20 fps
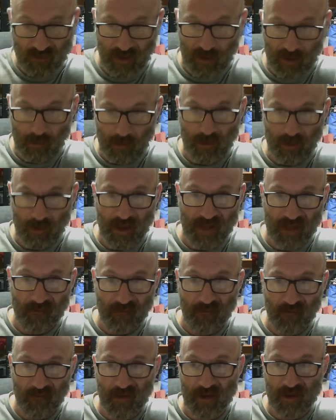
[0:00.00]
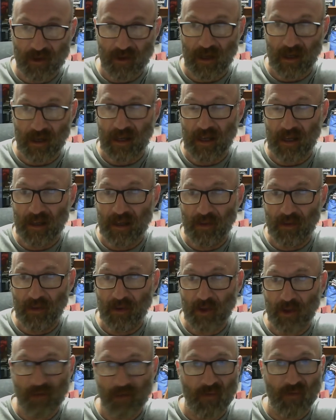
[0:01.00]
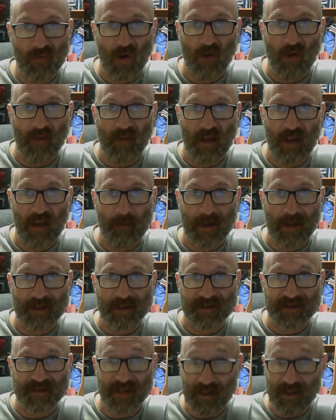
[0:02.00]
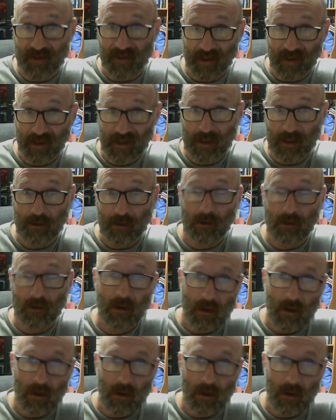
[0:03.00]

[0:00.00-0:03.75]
really good. He fitted a 35 amp RCD